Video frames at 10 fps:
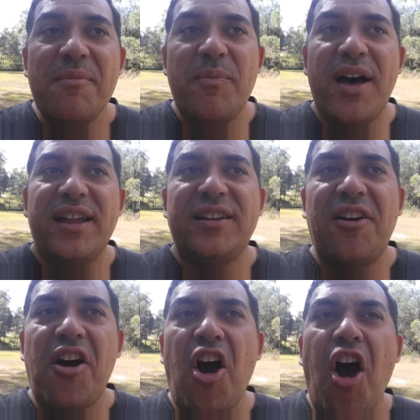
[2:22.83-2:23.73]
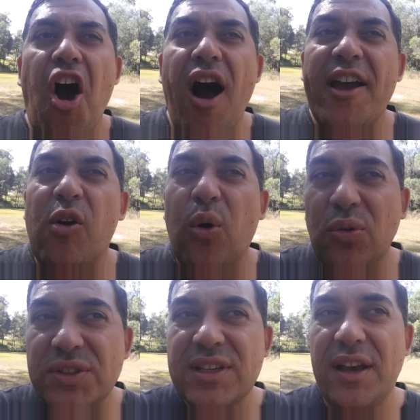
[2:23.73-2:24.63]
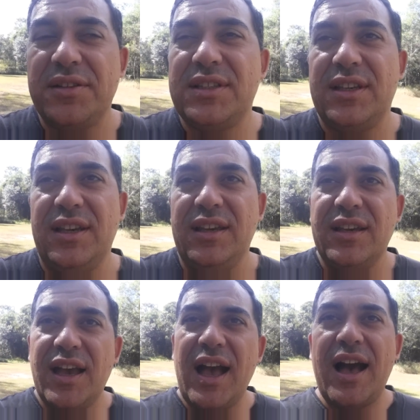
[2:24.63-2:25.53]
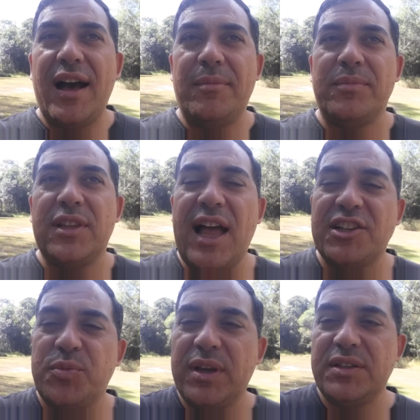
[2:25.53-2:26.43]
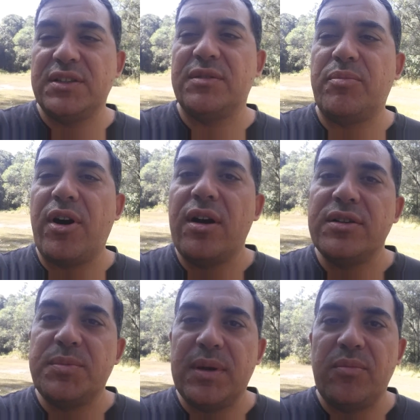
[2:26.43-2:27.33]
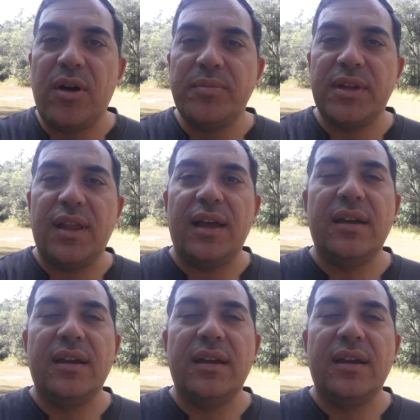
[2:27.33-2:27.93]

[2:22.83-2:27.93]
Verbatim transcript: but I also see um, large pieces of prose being popular.